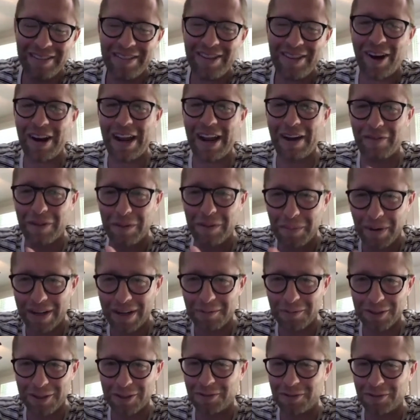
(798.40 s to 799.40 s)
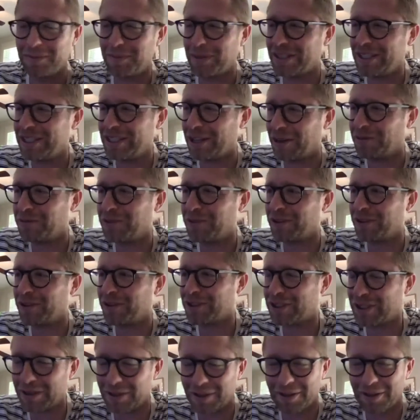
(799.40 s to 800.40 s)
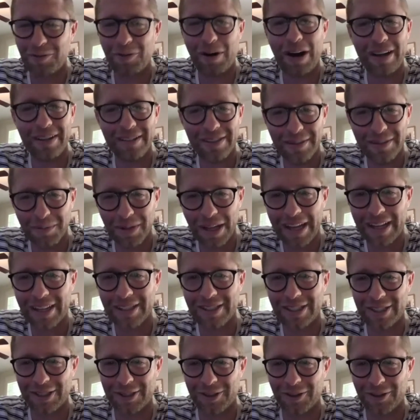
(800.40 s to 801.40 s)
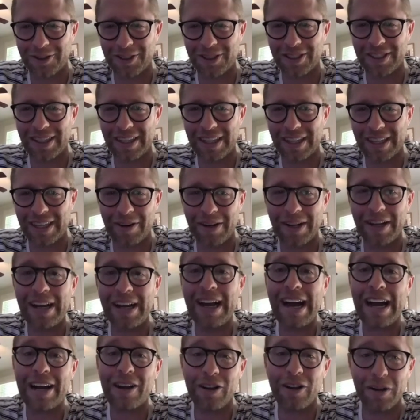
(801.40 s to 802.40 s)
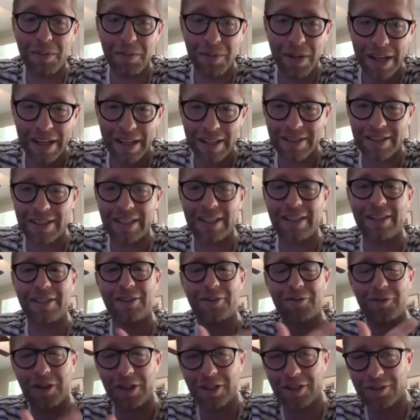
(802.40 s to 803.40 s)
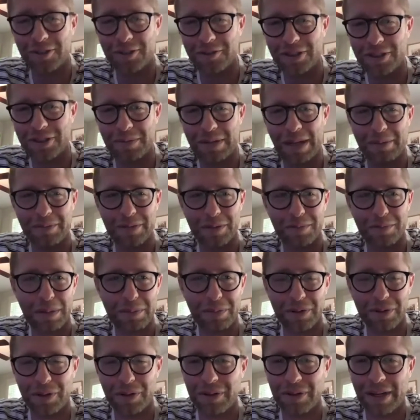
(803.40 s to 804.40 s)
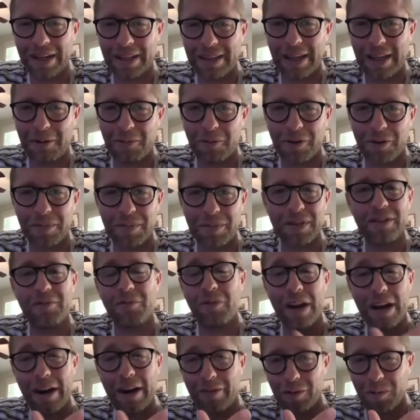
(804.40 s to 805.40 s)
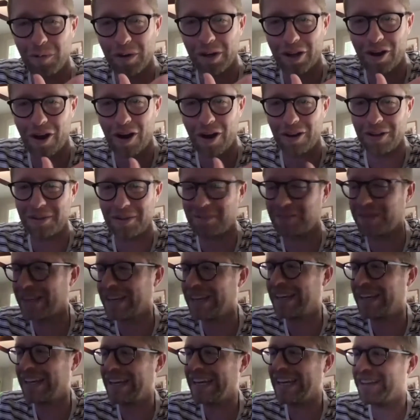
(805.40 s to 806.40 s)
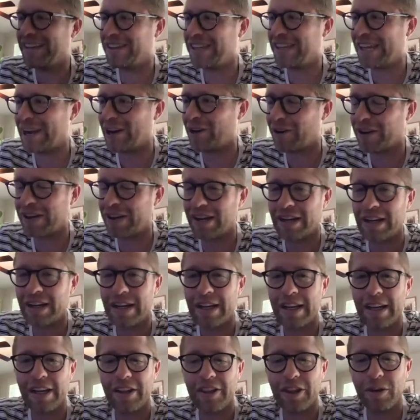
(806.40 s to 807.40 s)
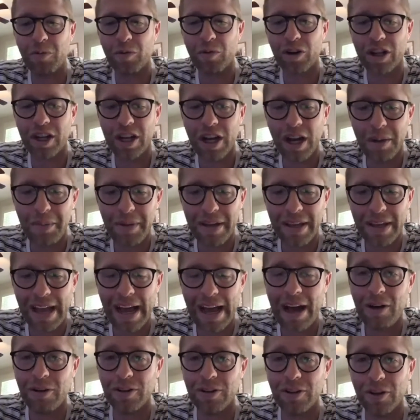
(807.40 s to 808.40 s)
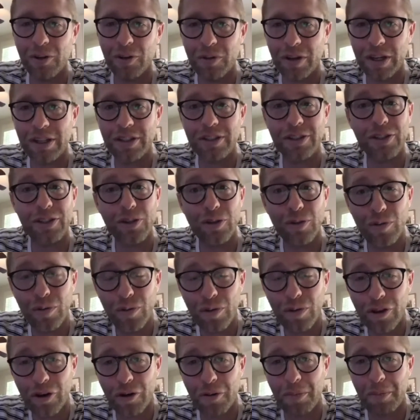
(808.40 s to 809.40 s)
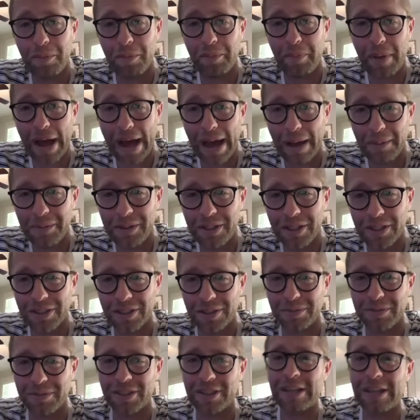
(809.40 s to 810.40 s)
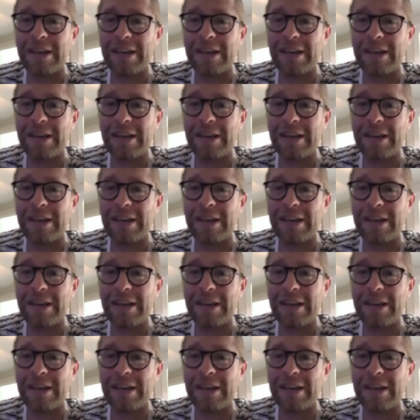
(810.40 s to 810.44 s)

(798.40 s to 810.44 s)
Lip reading: everybody was doing it, but, you know, there's quite some legacy churches in the area. I call them legacy because traditional, sometimes people don't like that word, but whatever you want to call them, in the area that were coming out, Logan, to their baptisms